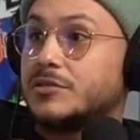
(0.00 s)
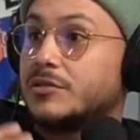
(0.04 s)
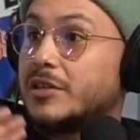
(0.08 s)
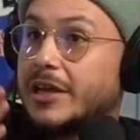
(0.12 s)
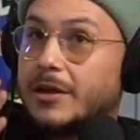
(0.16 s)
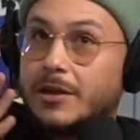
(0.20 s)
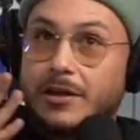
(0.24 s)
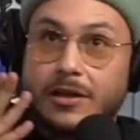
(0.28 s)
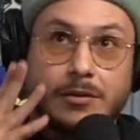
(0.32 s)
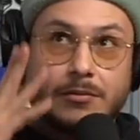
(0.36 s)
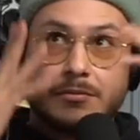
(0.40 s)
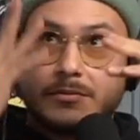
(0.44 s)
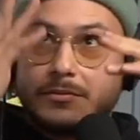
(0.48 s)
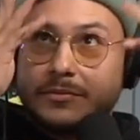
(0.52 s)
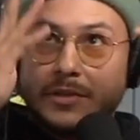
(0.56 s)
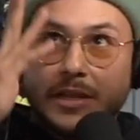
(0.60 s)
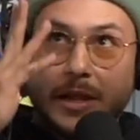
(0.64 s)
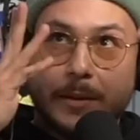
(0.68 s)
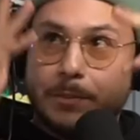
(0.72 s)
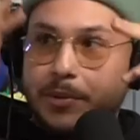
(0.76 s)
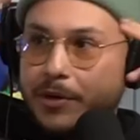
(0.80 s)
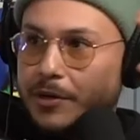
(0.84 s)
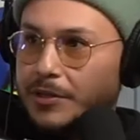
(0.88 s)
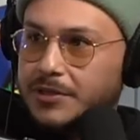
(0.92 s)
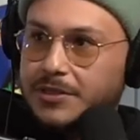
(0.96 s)
Like,
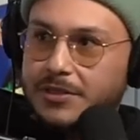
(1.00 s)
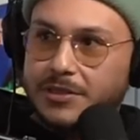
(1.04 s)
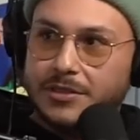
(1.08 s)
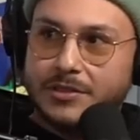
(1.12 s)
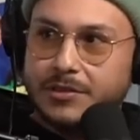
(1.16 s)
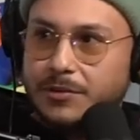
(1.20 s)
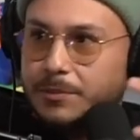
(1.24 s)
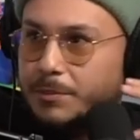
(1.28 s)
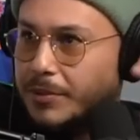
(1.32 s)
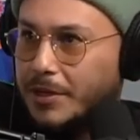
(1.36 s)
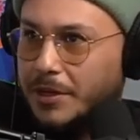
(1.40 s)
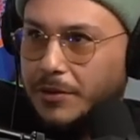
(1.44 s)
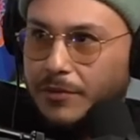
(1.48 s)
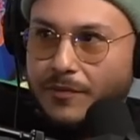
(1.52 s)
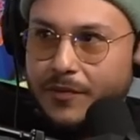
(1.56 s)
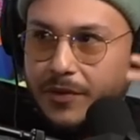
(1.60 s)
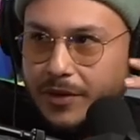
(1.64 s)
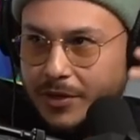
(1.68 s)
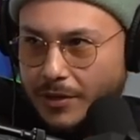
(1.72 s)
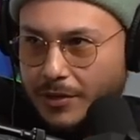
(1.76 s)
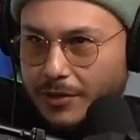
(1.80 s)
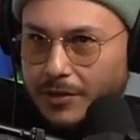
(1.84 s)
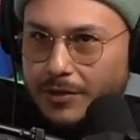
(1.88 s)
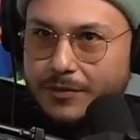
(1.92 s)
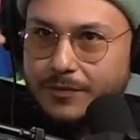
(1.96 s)
it pierces the beat
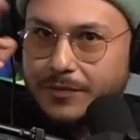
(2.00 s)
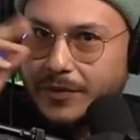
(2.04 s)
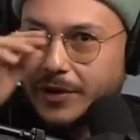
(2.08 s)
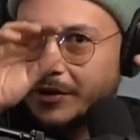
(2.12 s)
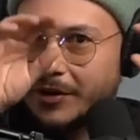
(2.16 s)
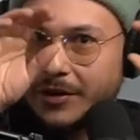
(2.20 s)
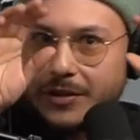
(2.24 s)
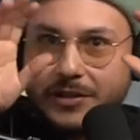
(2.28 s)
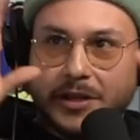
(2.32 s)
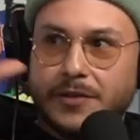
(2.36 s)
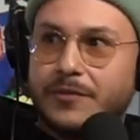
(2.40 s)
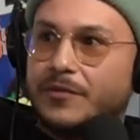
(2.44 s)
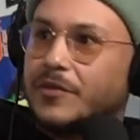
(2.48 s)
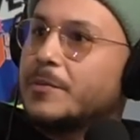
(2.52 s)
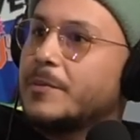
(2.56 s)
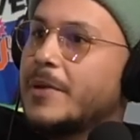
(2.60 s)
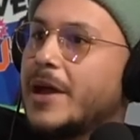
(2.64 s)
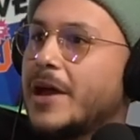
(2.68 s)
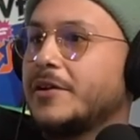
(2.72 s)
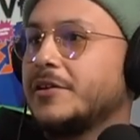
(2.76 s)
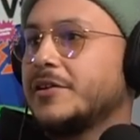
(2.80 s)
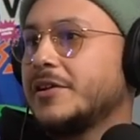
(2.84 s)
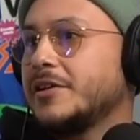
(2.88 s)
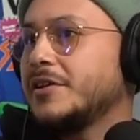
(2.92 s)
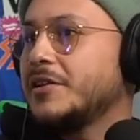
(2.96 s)
in a very different
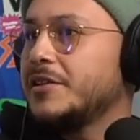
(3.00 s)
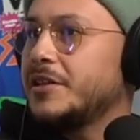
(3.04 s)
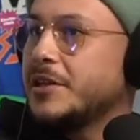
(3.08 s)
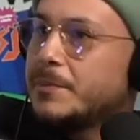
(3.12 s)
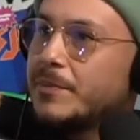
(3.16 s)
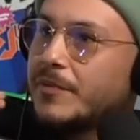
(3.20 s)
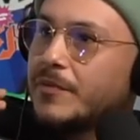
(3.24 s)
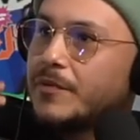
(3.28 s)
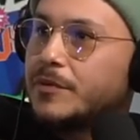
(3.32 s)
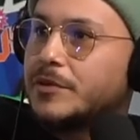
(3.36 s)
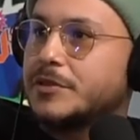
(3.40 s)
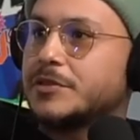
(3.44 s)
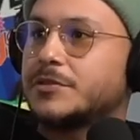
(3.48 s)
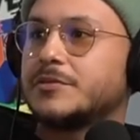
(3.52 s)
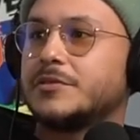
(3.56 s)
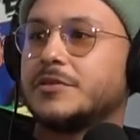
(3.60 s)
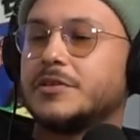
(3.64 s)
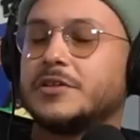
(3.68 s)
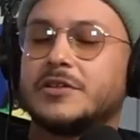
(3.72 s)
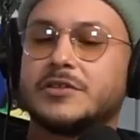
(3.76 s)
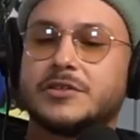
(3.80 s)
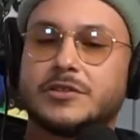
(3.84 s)
manner than a deeper voice. You know?